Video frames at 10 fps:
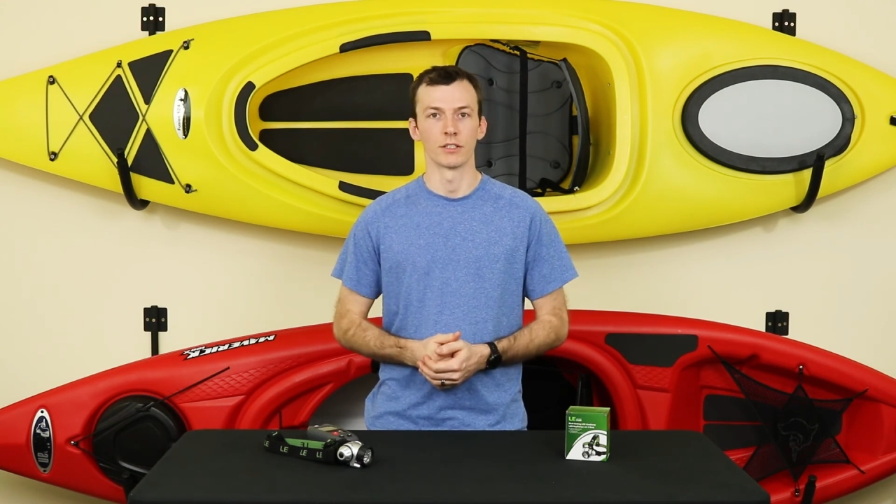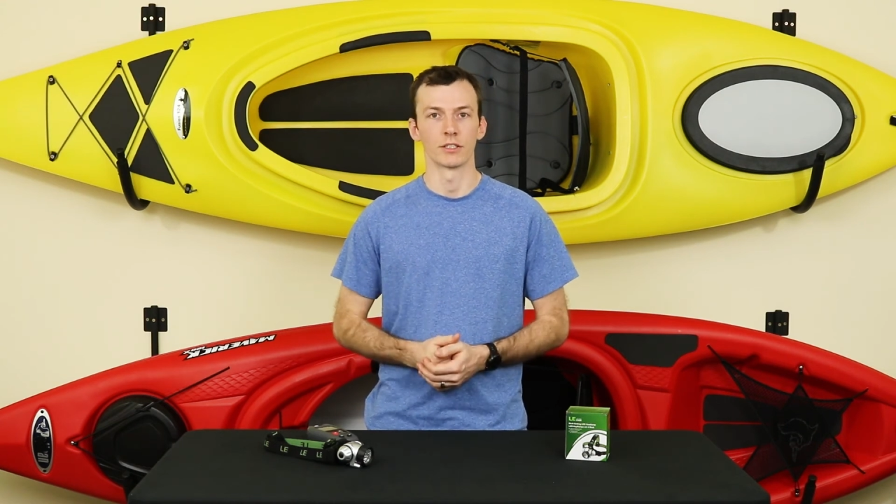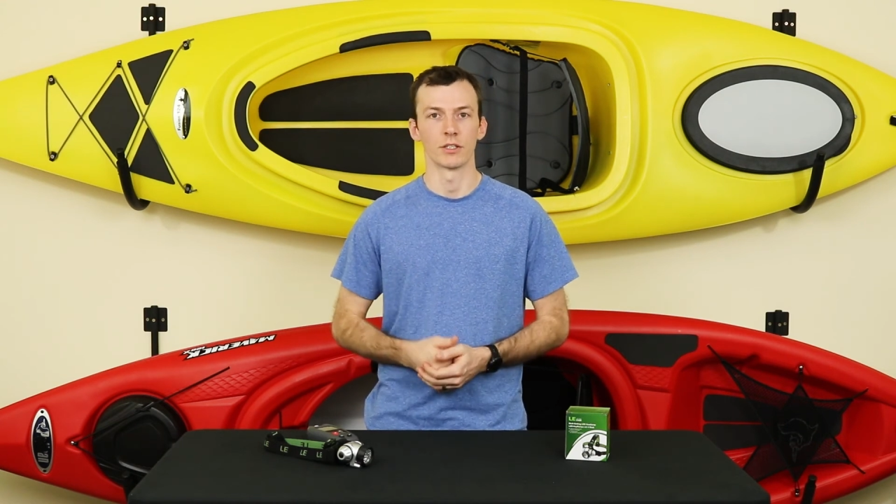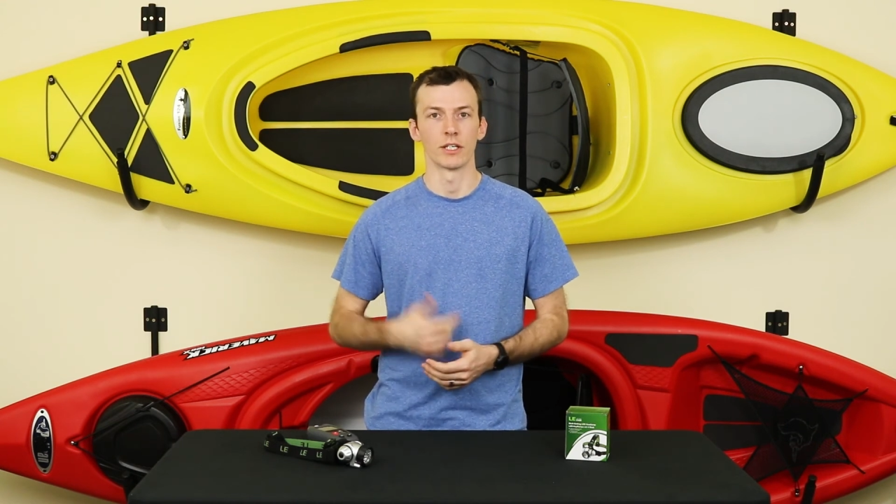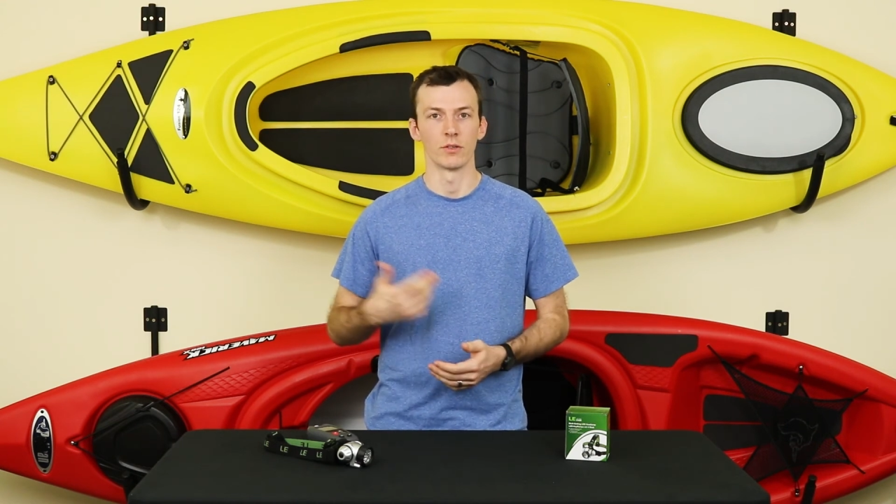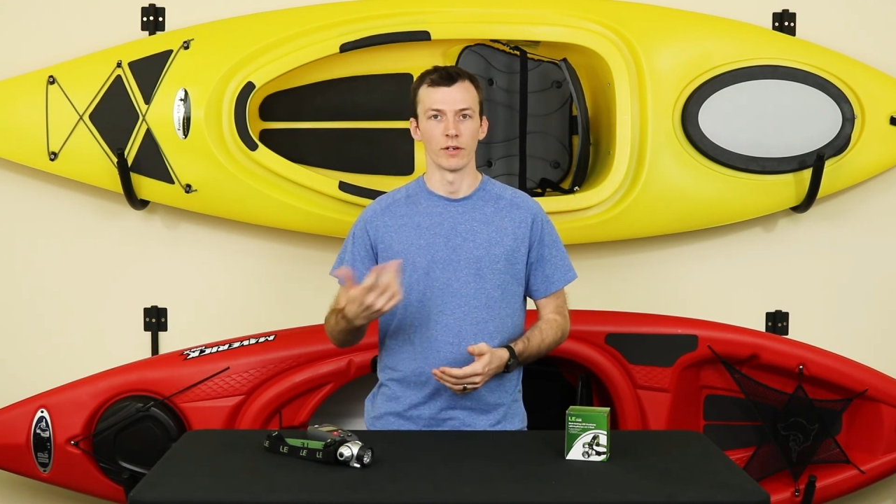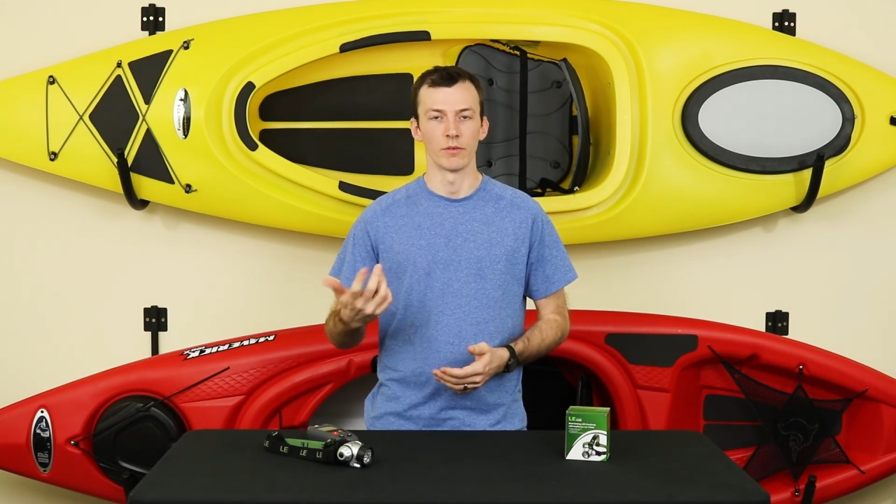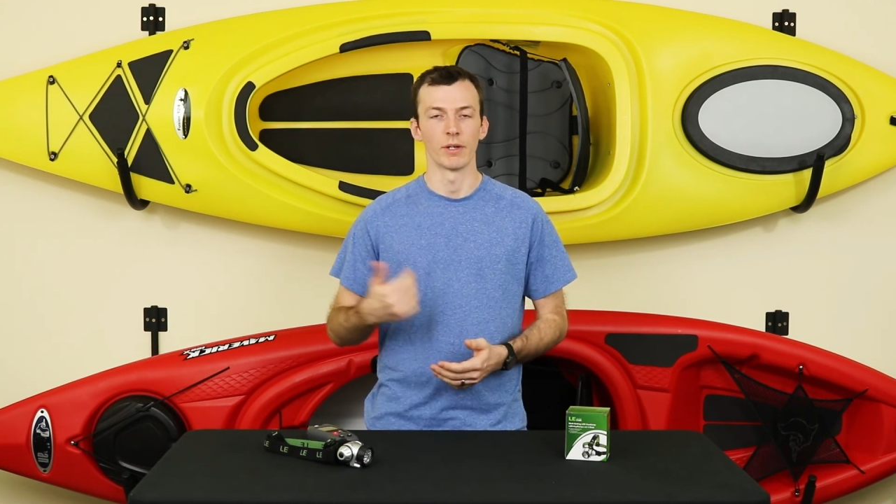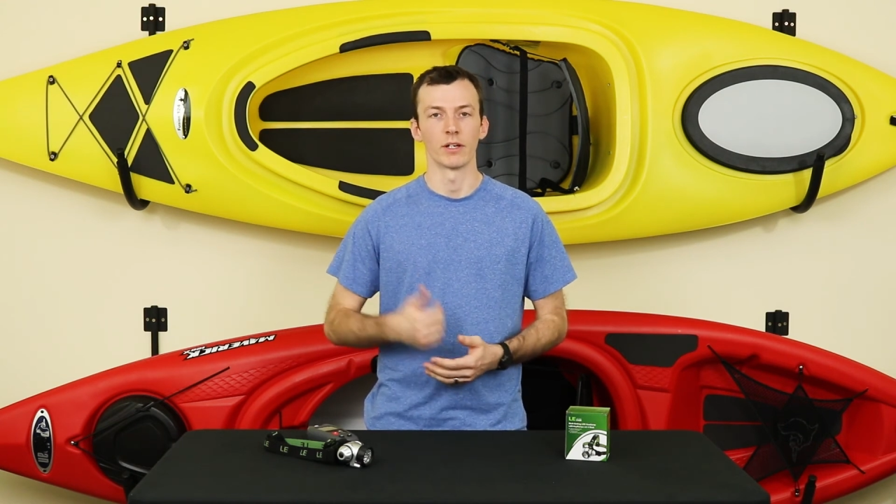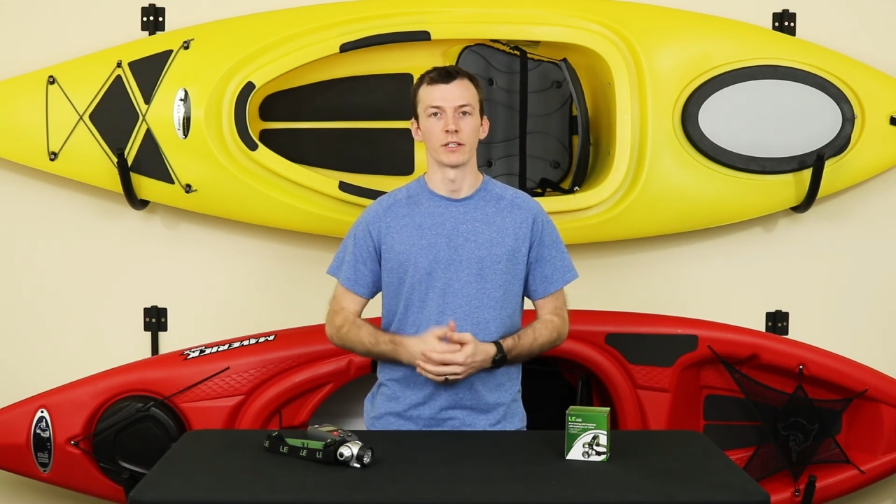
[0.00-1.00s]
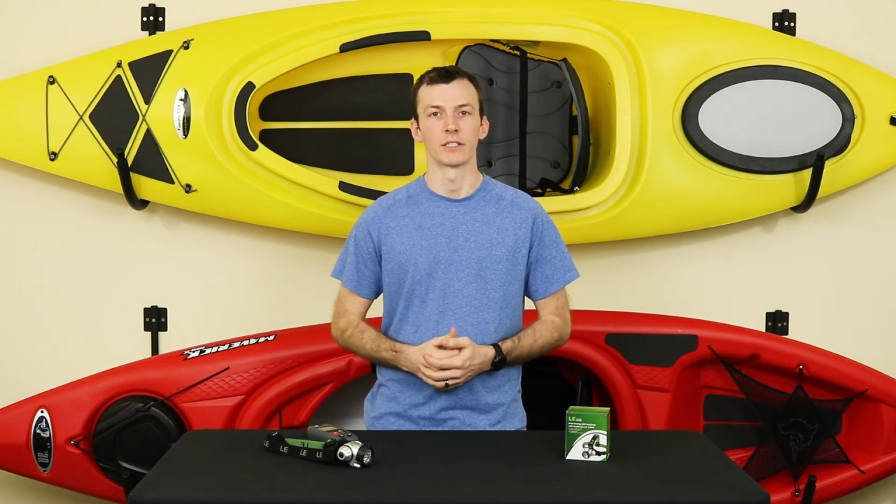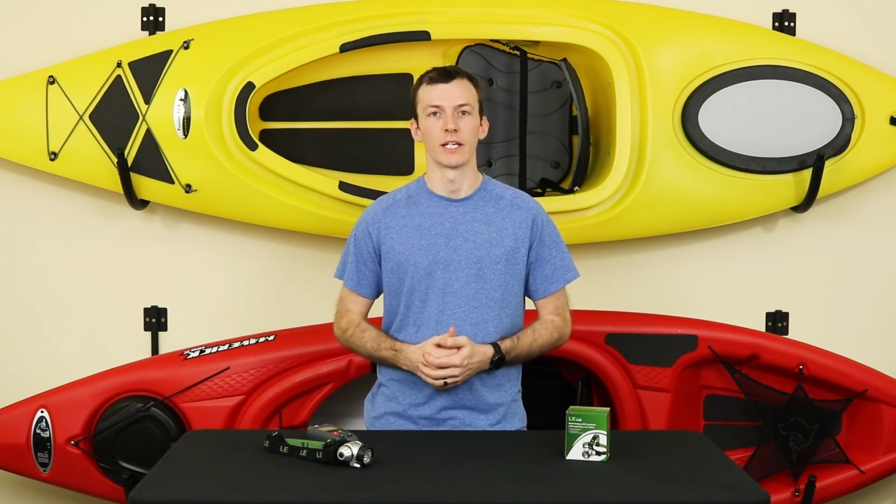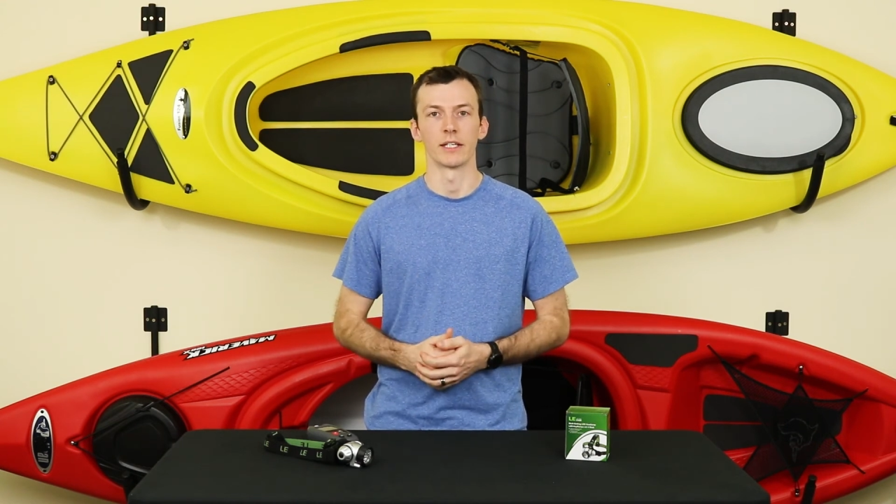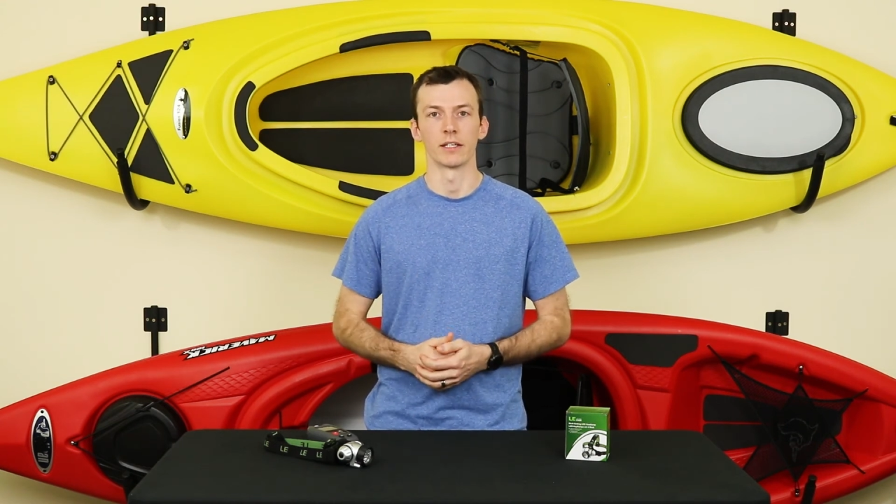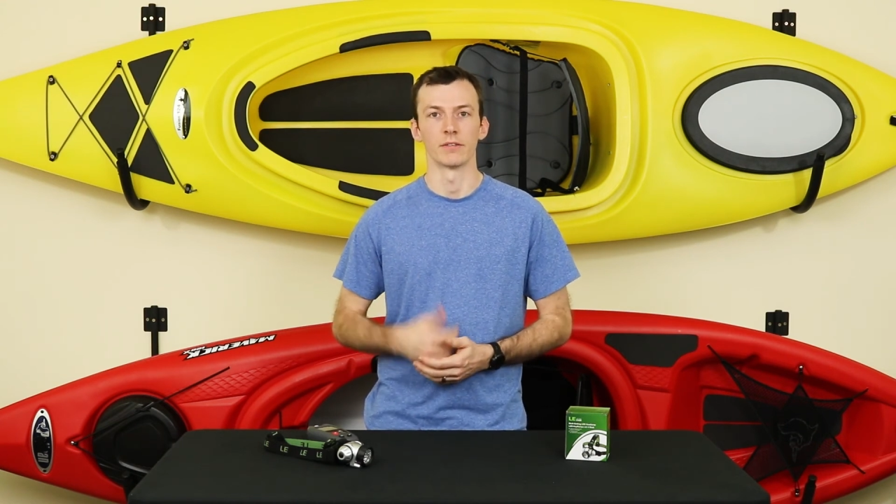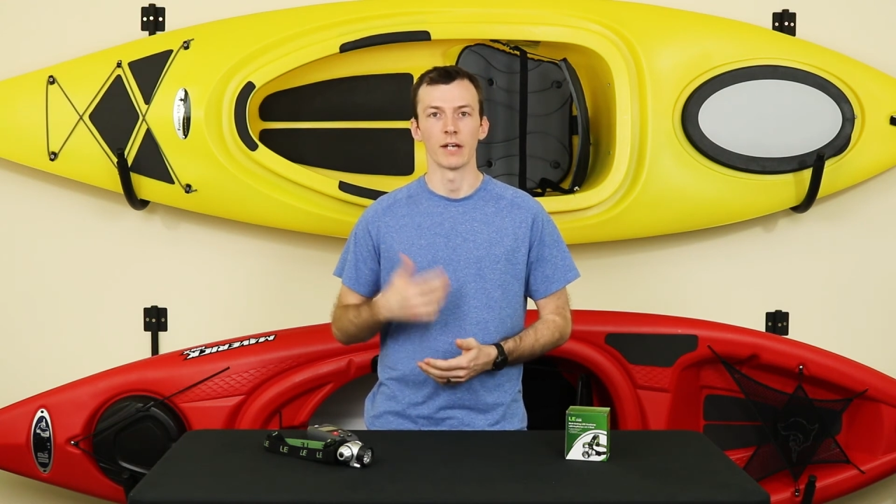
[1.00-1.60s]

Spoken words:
so that you have a better understanding of